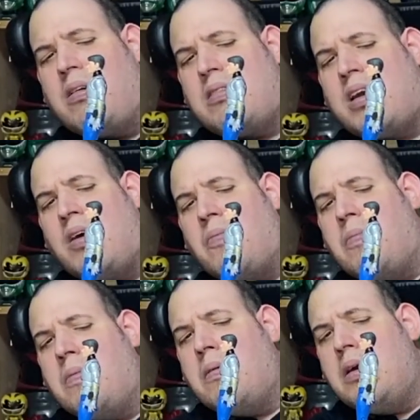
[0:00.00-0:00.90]
It
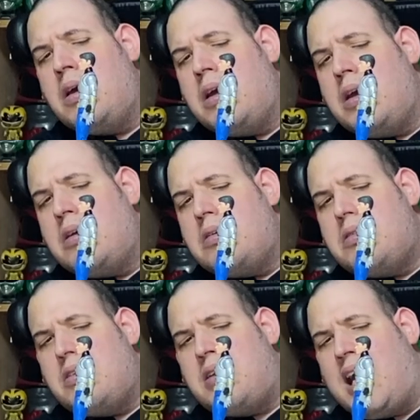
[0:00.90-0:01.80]
come
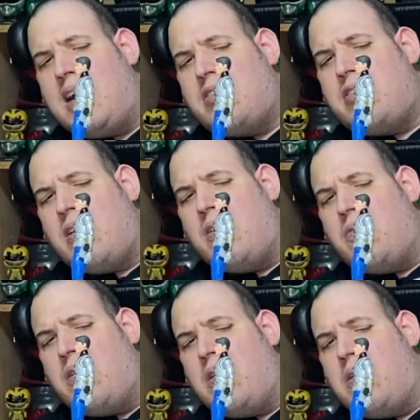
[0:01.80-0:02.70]
detached
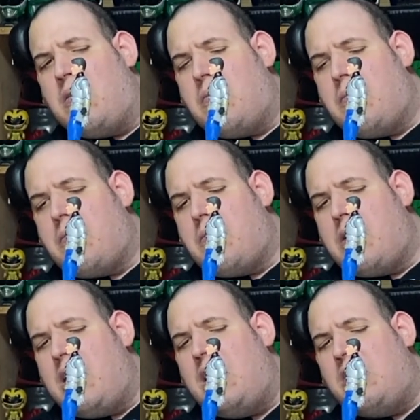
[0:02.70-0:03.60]
either
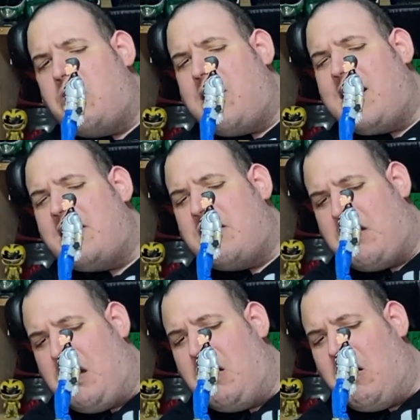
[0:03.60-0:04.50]
in
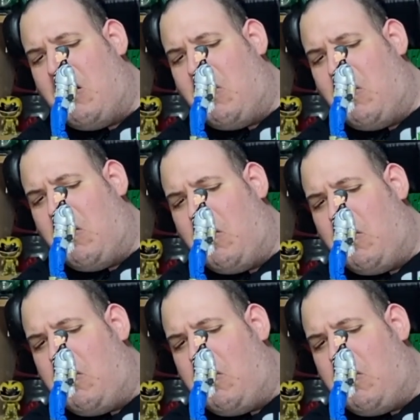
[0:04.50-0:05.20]
transit or